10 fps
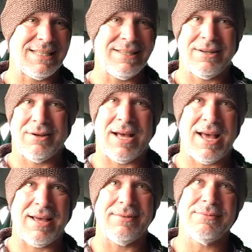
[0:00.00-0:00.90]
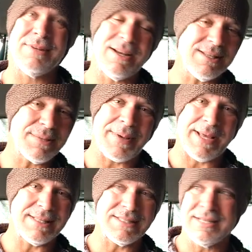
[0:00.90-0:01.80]
you know, it
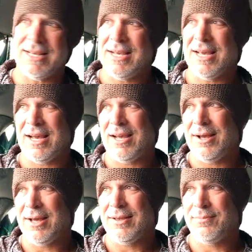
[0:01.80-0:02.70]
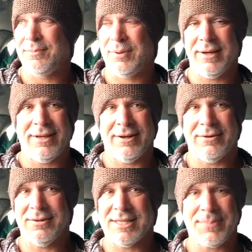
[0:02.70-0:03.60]
depends. Pretty, you
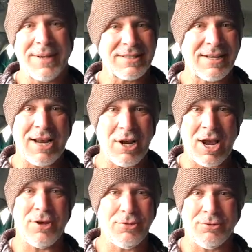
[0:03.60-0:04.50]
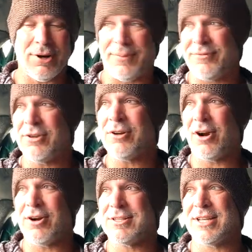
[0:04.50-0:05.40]
know, it depends on how you grew up. If you're an
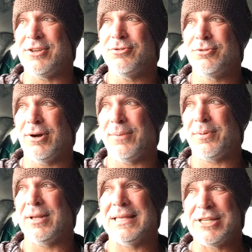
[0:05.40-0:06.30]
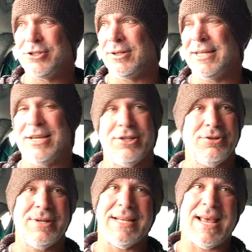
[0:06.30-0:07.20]
artist that you grew up leisurely
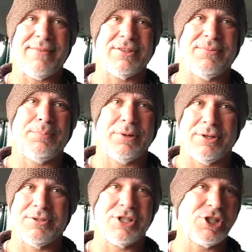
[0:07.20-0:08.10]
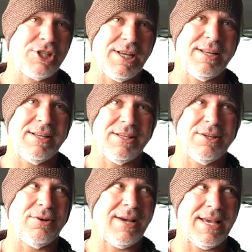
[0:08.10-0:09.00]
and you didn't have to produce shit,
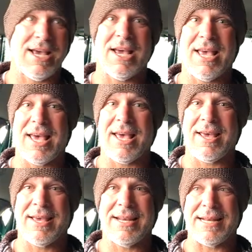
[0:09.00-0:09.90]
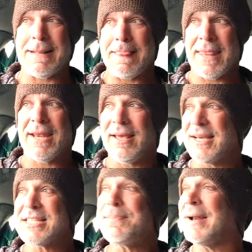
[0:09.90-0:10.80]
you know, in an
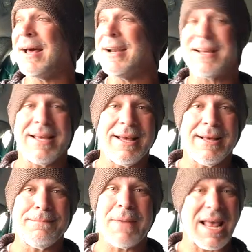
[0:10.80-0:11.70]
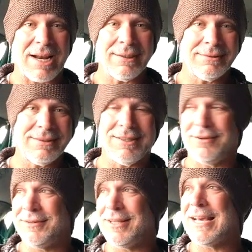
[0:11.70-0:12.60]
expedited manner, you
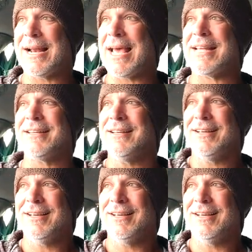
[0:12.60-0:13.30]
know, you gotta have,